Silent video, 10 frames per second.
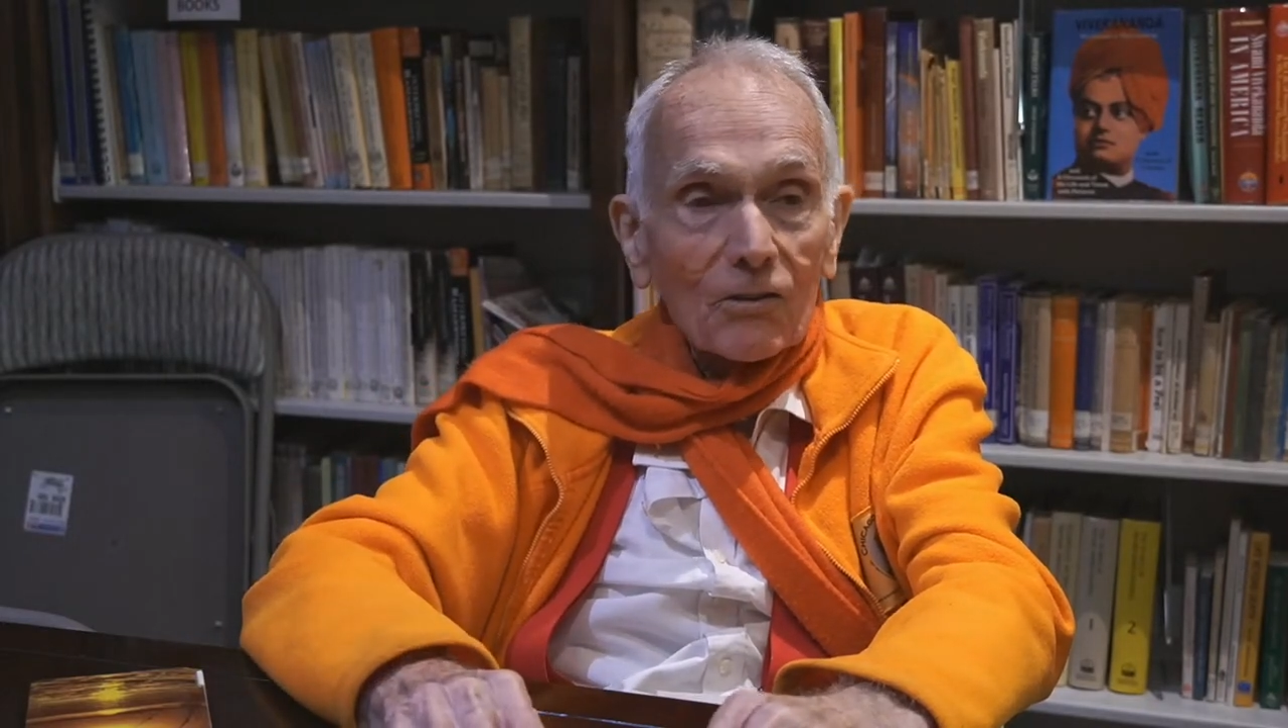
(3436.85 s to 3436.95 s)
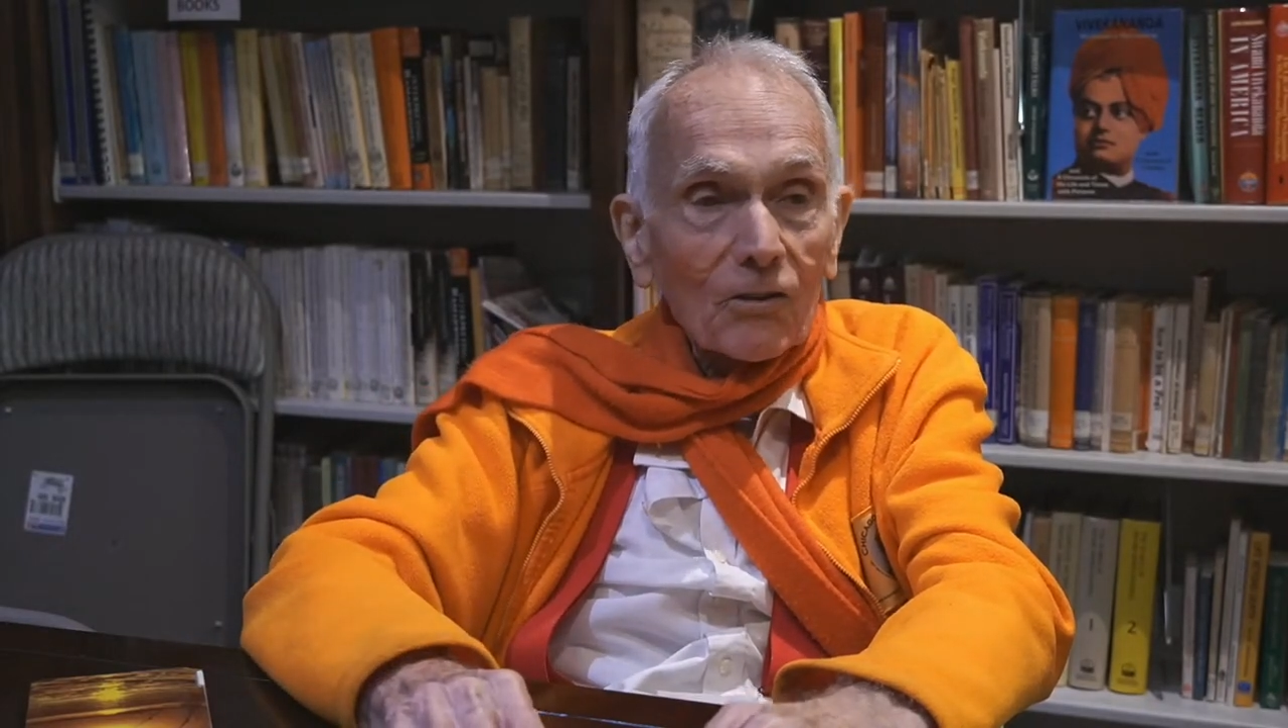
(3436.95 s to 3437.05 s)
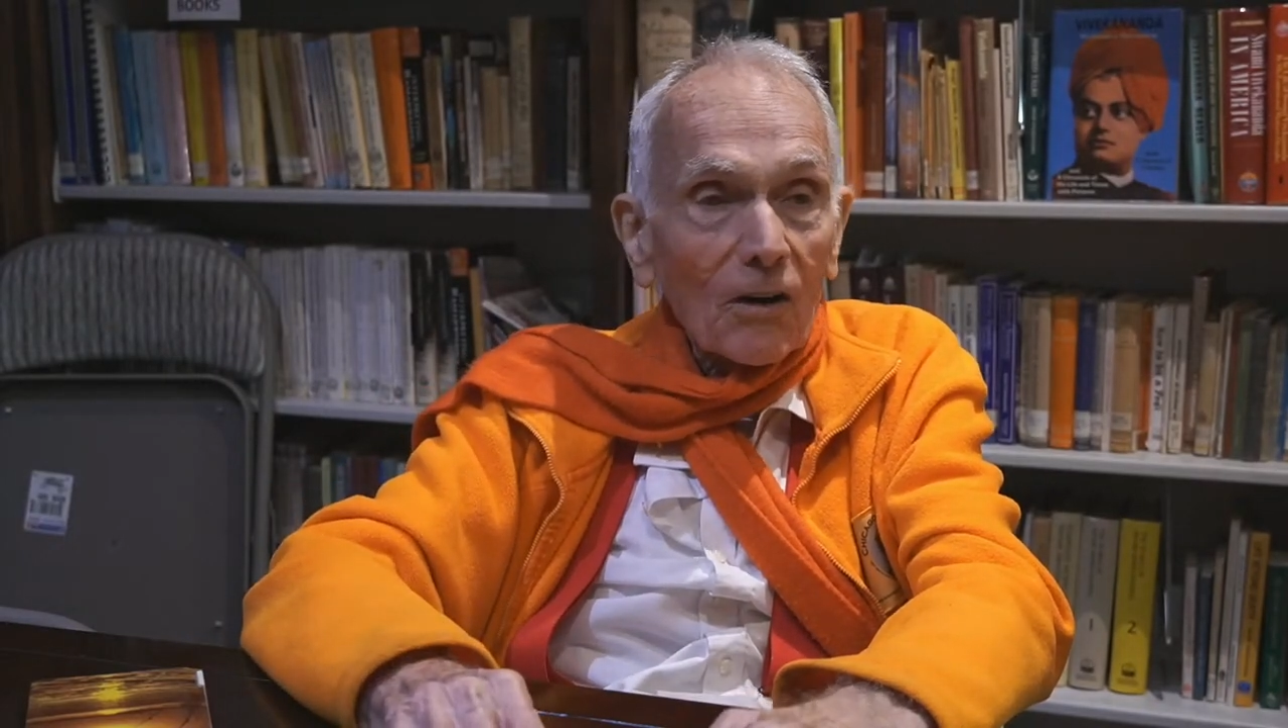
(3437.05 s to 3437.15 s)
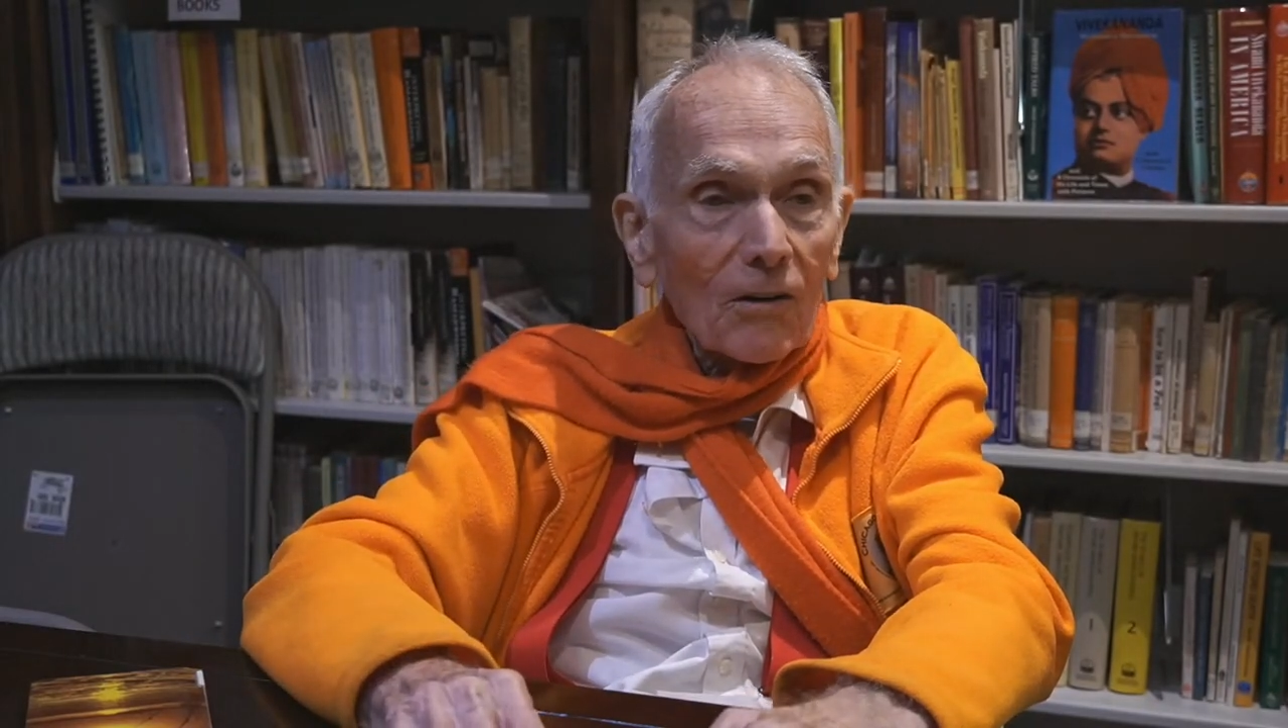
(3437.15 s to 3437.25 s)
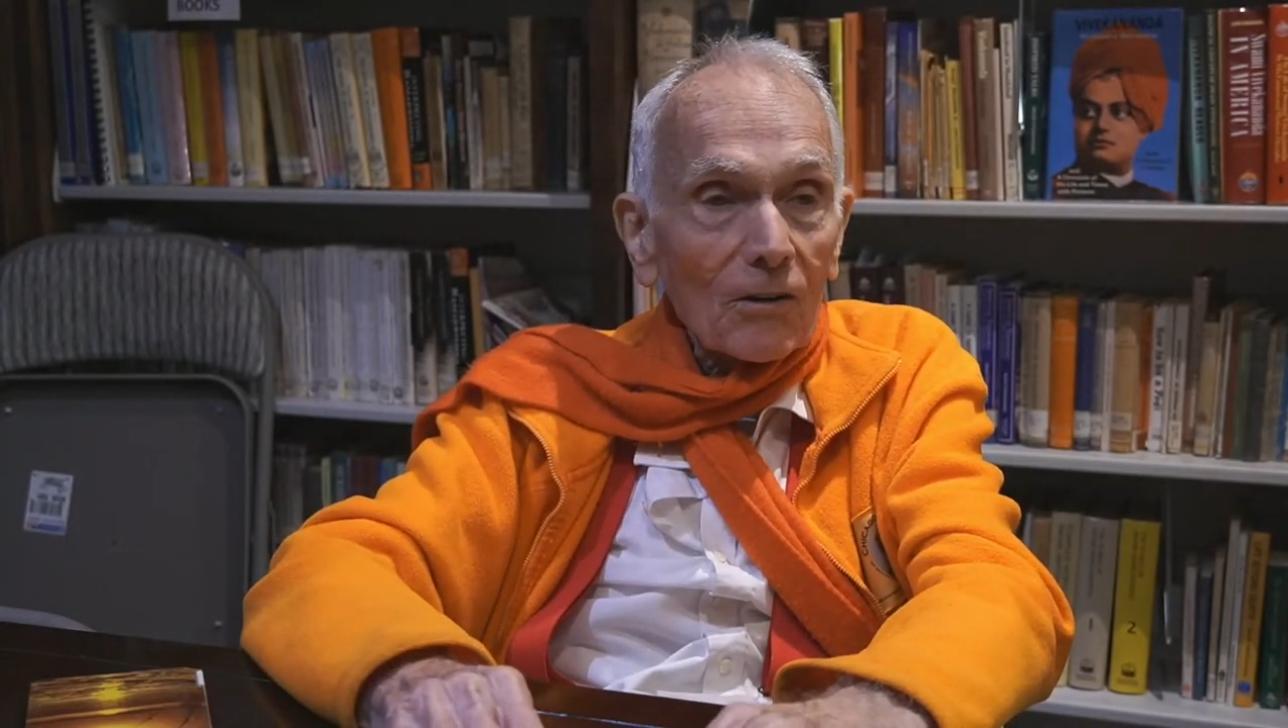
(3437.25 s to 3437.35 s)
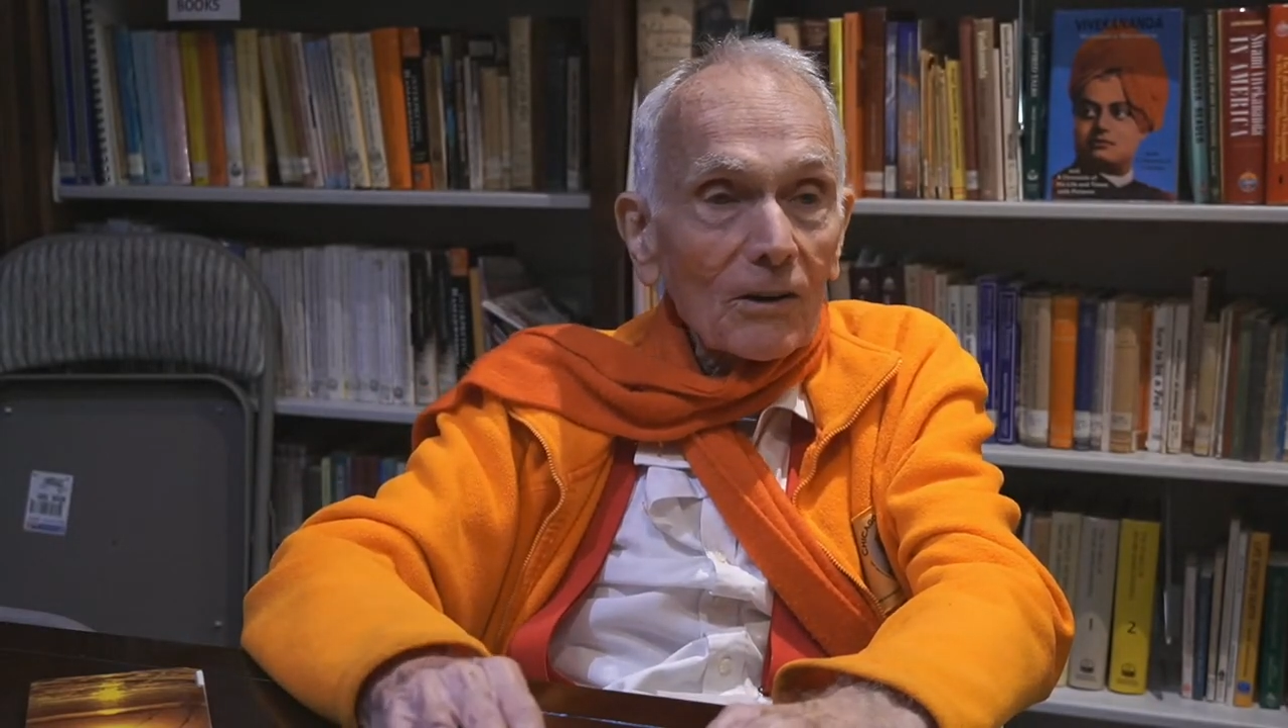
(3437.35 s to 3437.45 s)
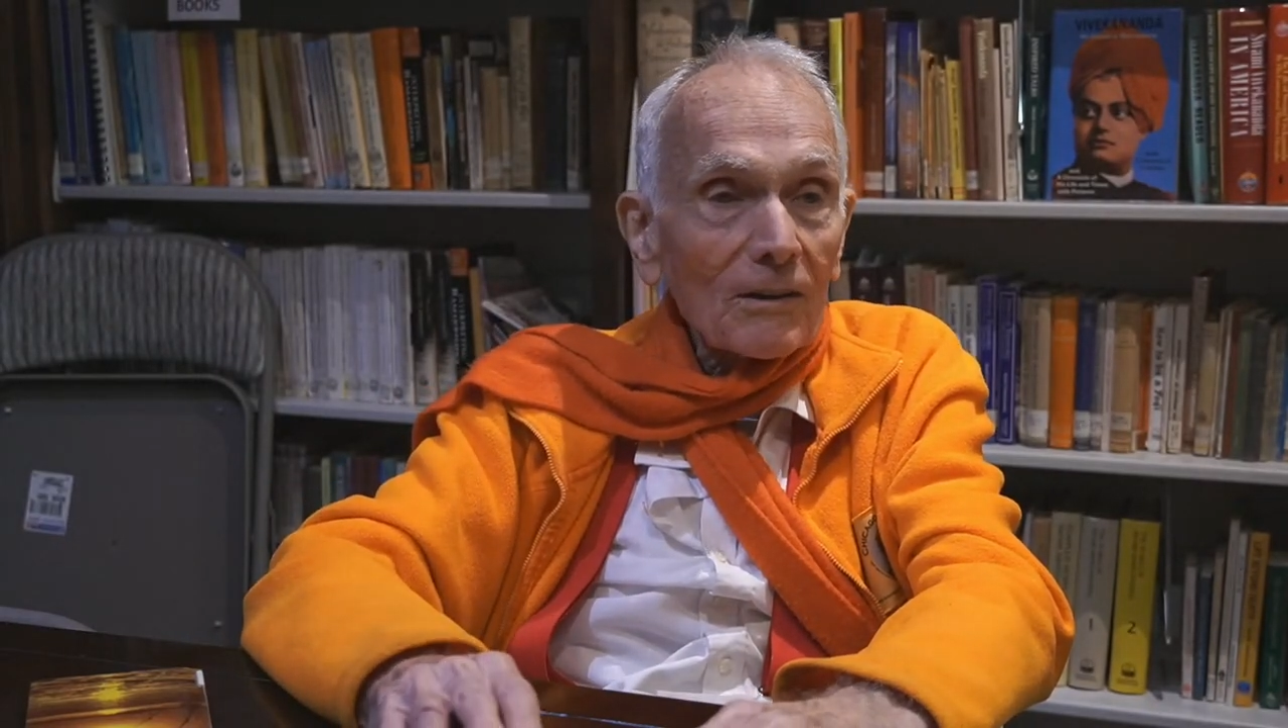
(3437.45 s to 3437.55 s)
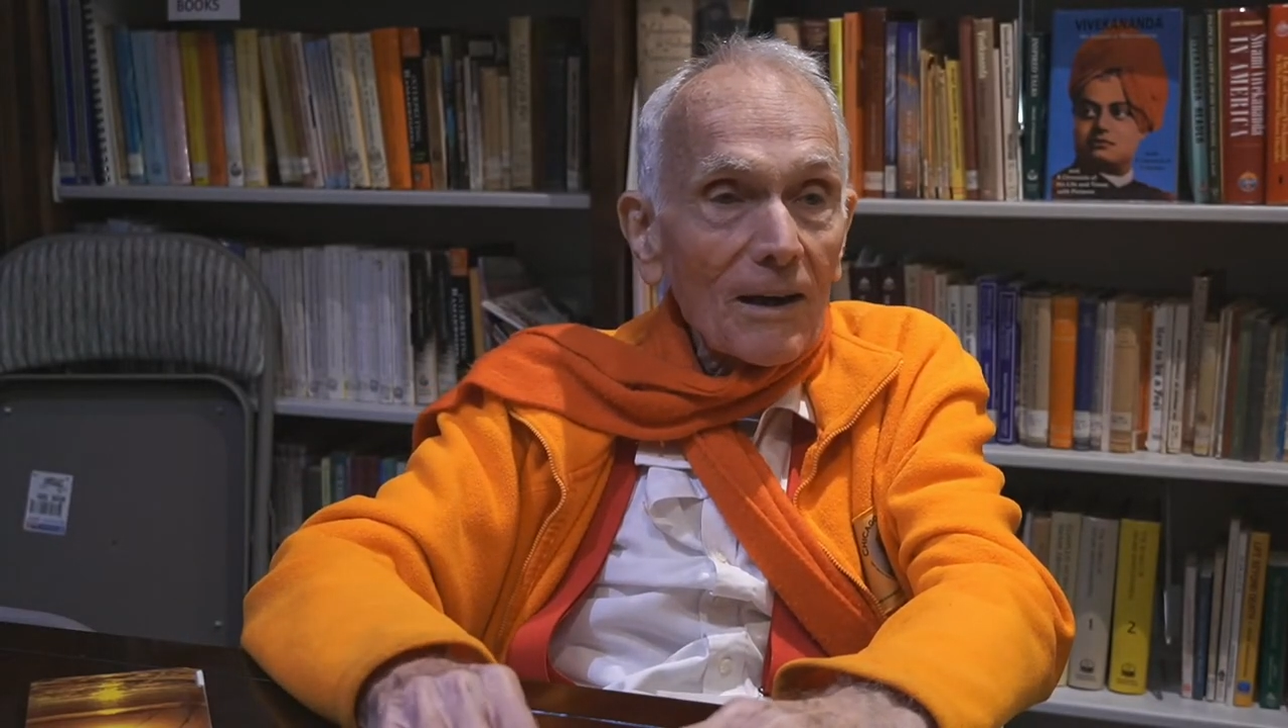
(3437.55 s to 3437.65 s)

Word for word: start looking